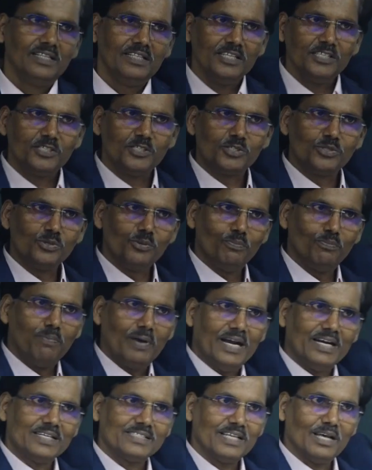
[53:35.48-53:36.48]
these 2
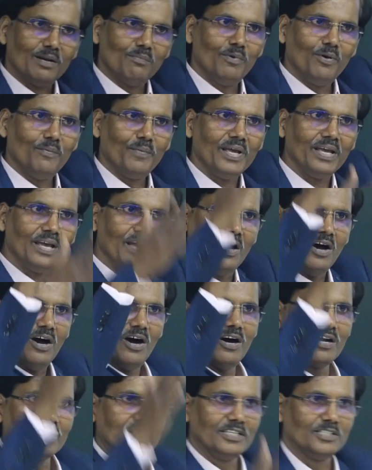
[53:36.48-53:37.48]
plates are moving
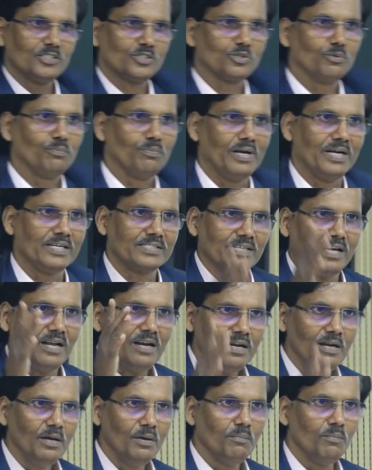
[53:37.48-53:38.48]
or these 2 plates are
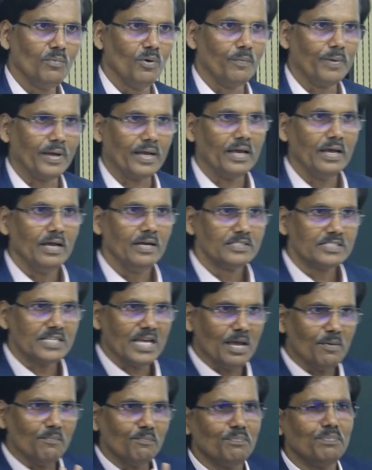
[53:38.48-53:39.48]
moving.
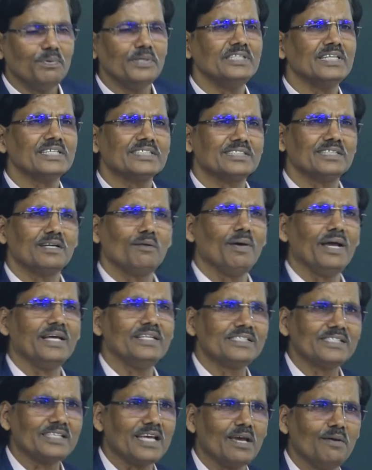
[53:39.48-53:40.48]
Same, physics
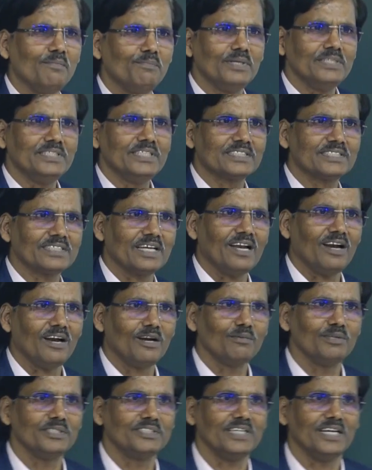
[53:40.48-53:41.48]
remains same, physics cannot
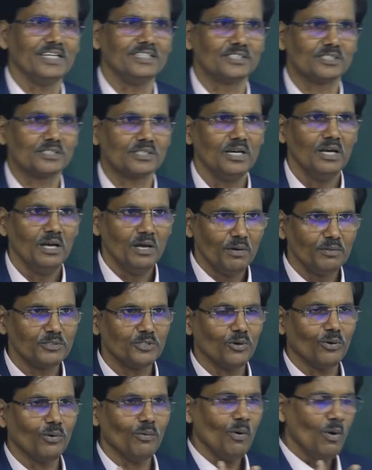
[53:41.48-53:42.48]
be changed.
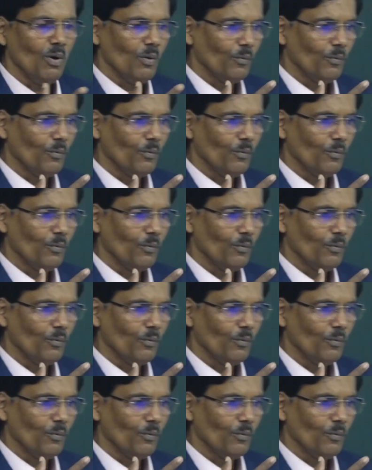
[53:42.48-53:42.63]
So